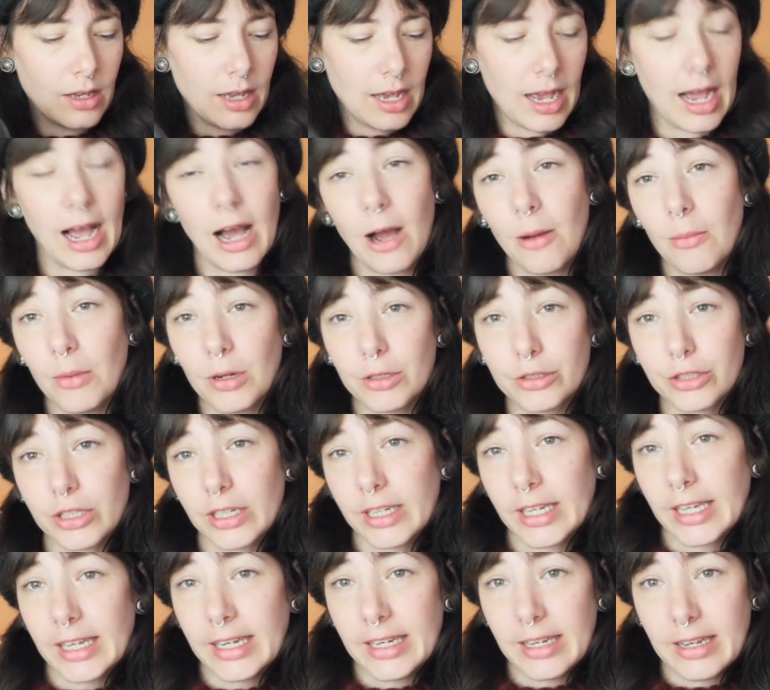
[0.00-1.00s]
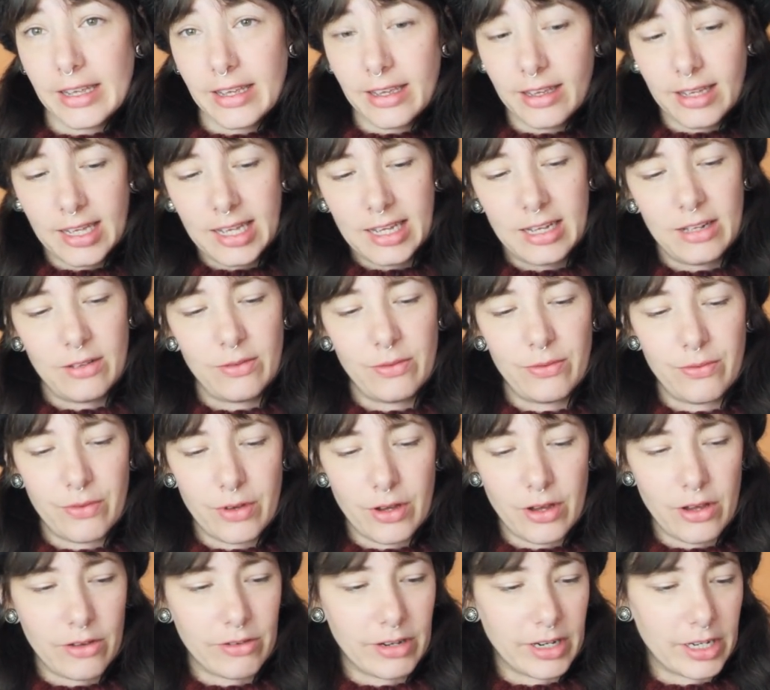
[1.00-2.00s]
how much I can knit, how
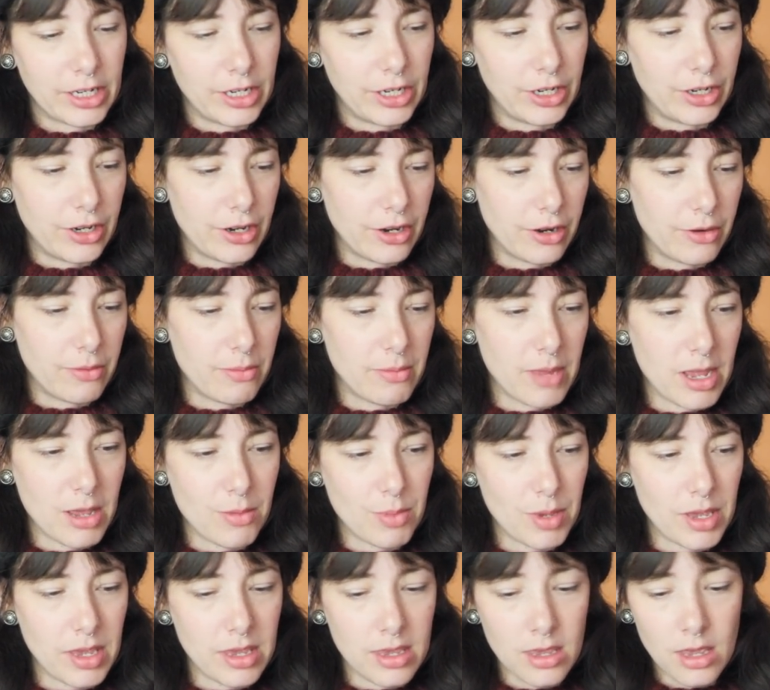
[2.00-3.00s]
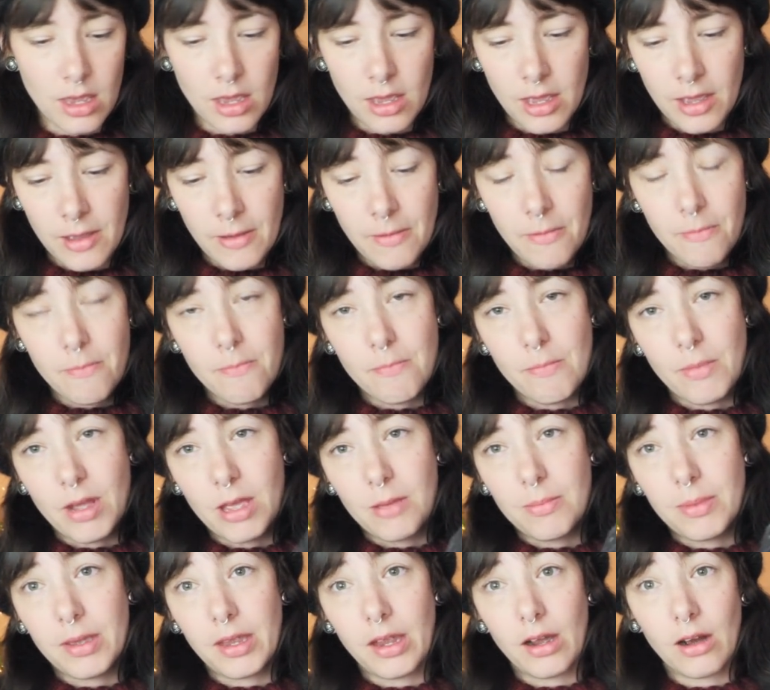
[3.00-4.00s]
far it can go. Maybe
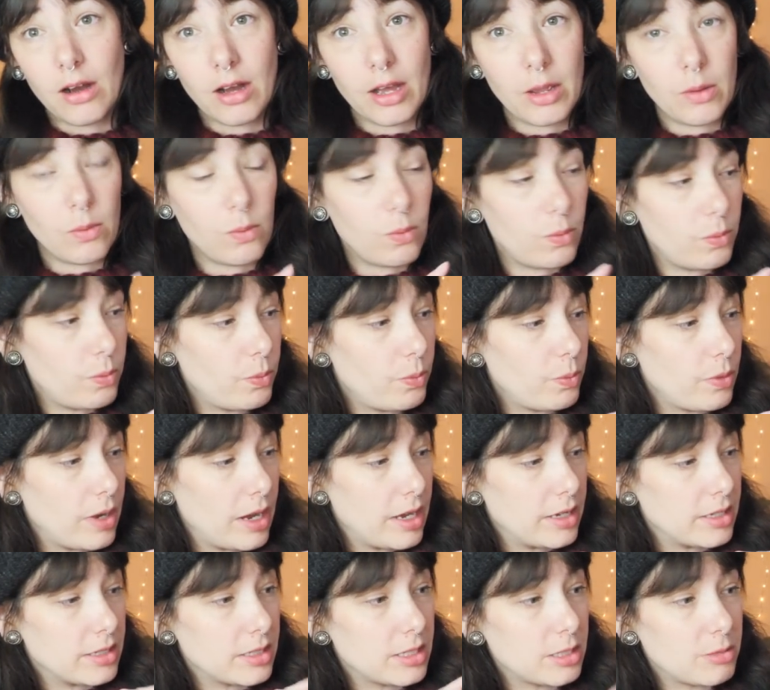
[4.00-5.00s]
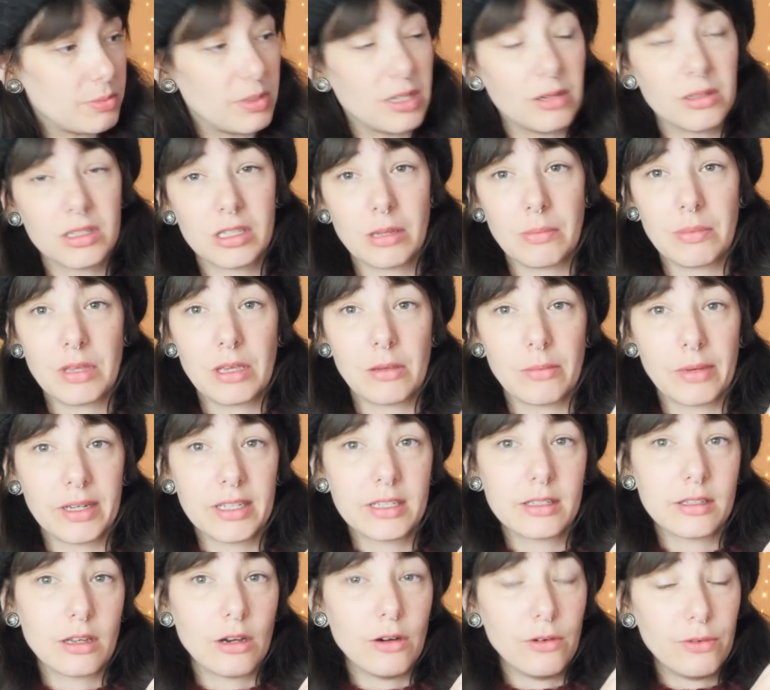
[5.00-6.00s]
I spin something
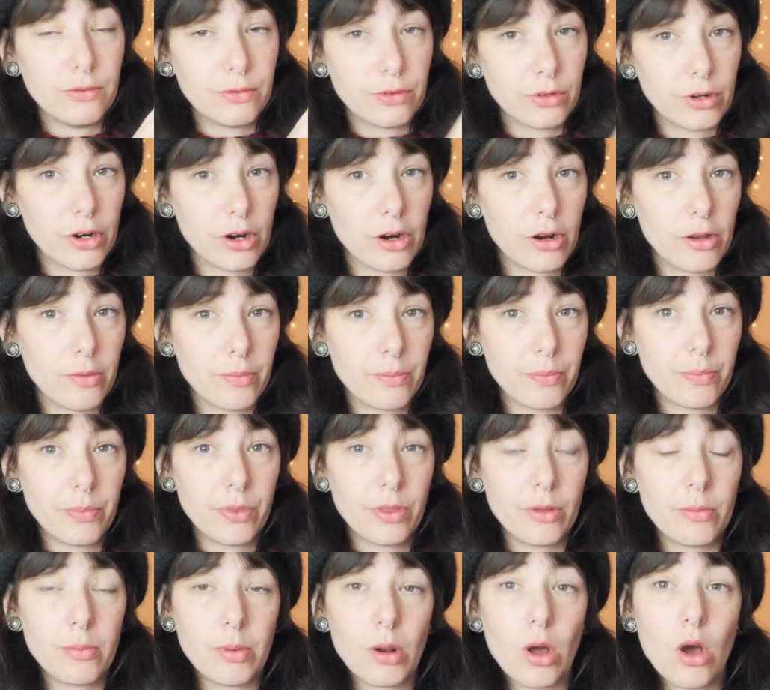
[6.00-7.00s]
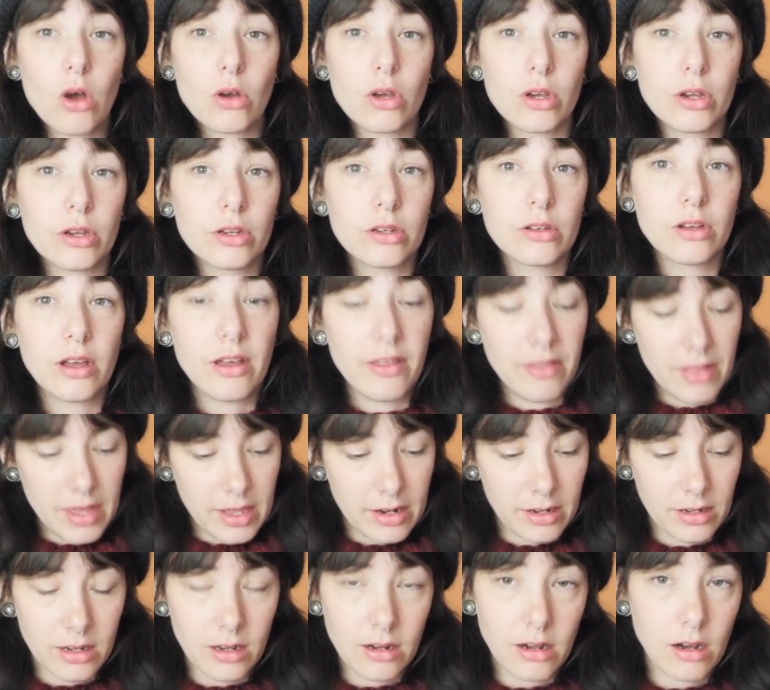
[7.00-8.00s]
myself for the block and
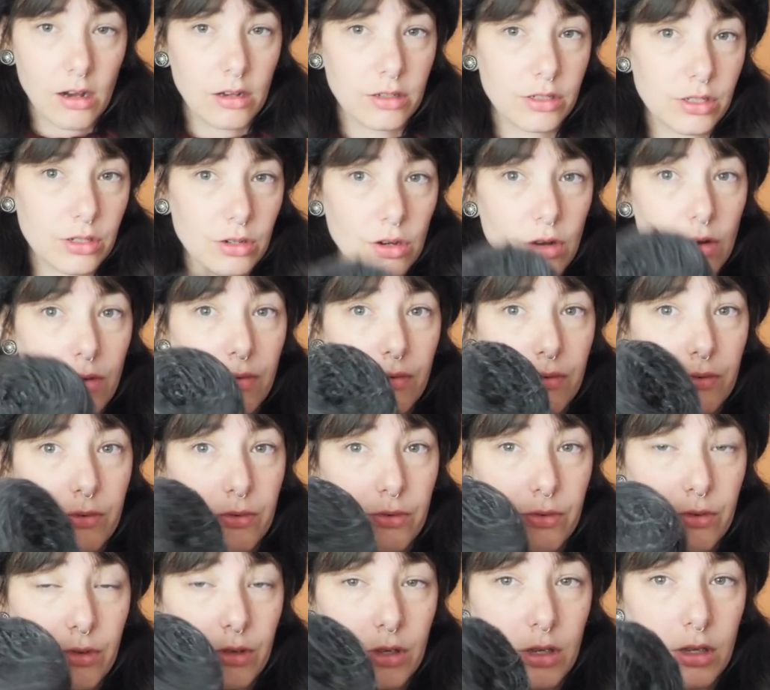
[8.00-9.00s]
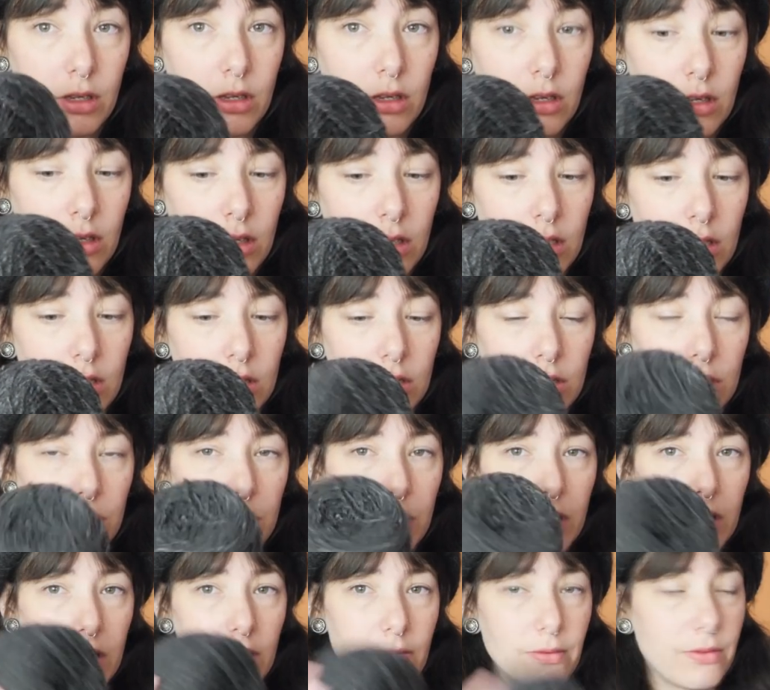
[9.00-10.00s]
then cast off, do
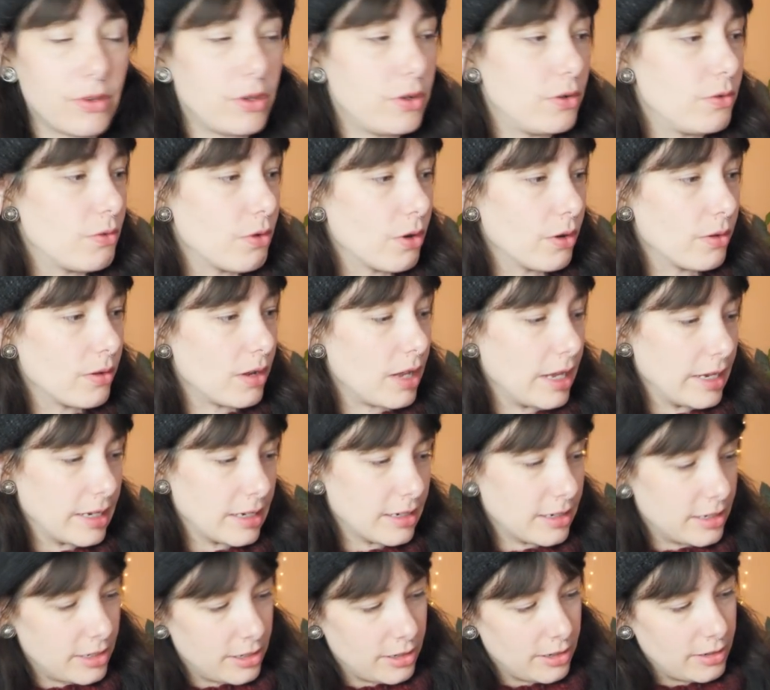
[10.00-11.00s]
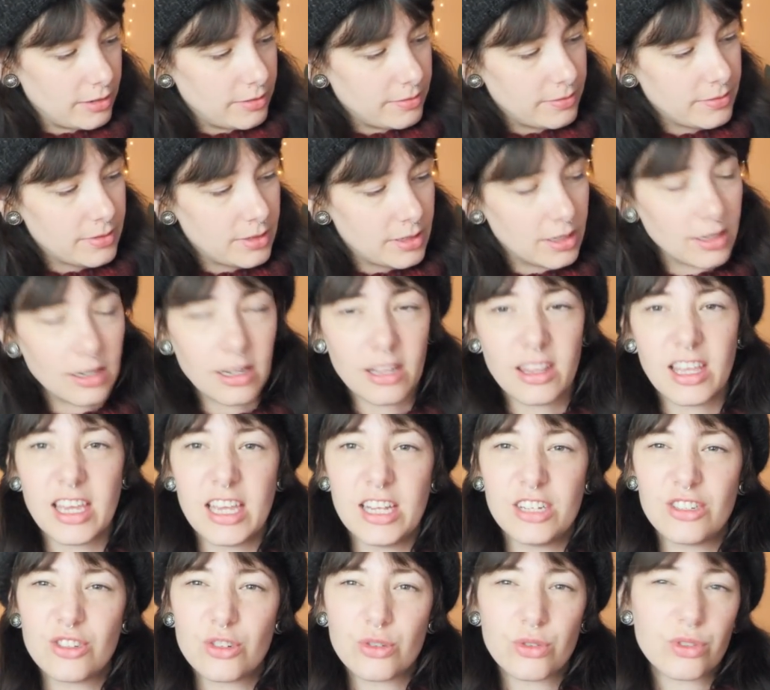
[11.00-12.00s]
another few, like, you know, another
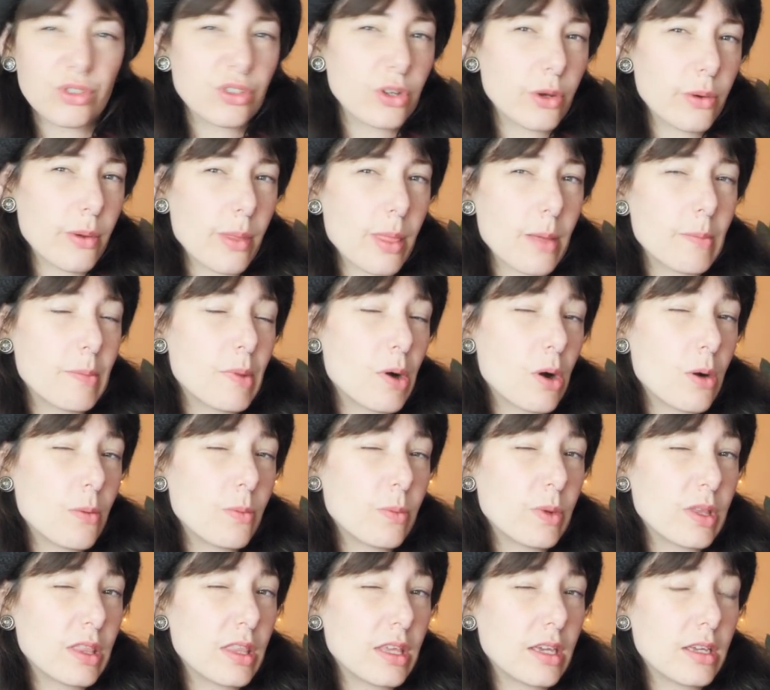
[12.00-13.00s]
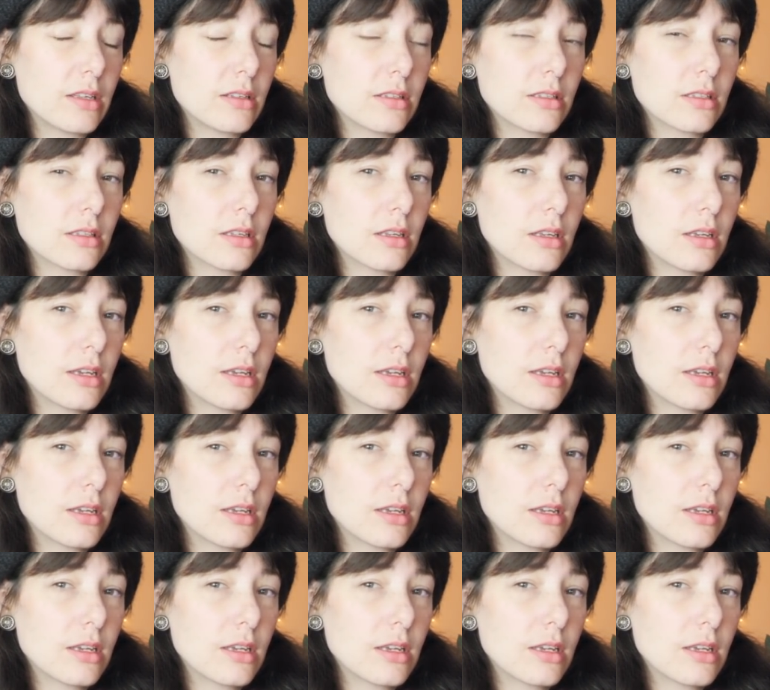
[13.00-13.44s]
inch or so at the bottom with this.